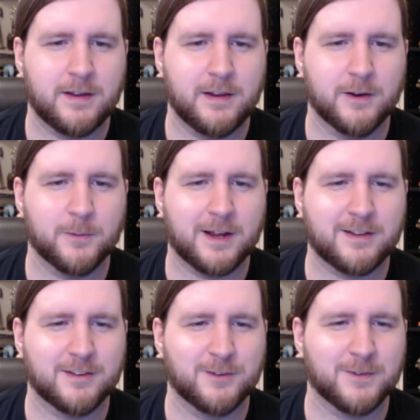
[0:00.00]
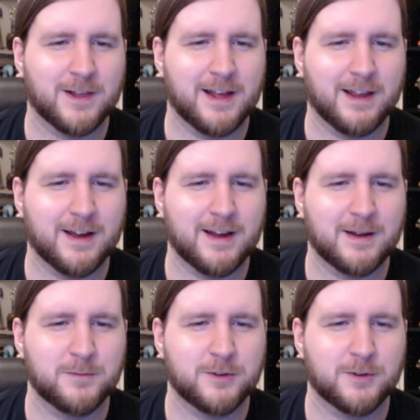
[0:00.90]
Earwax is flying. Ah,
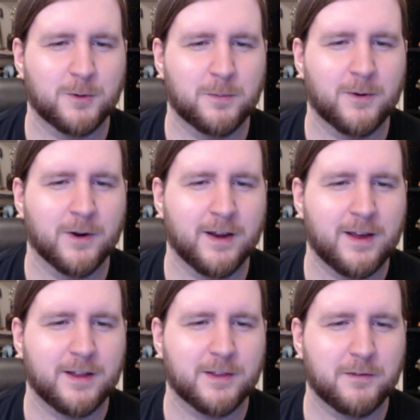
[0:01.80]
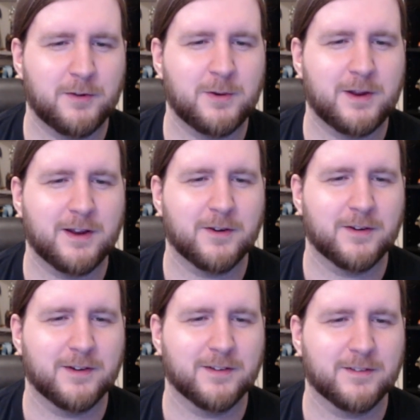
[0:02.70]
I'm so bored. The view
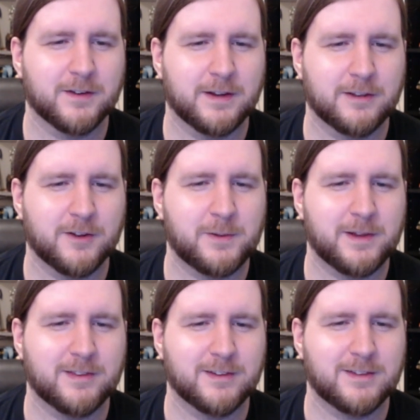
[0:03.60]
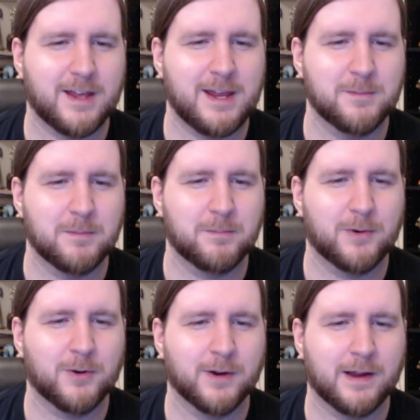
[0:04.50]
here is always the same and
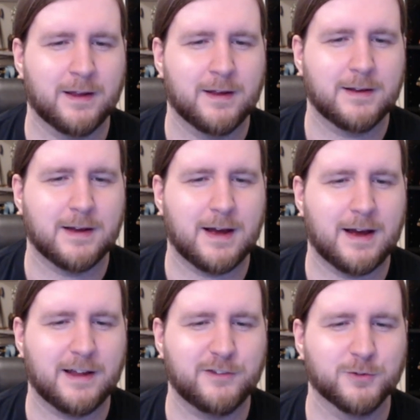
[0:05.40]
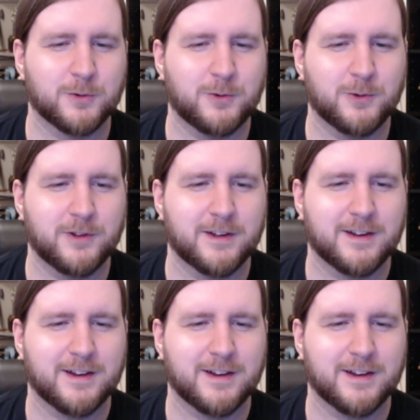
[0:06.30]
boring. Uh, I drooled.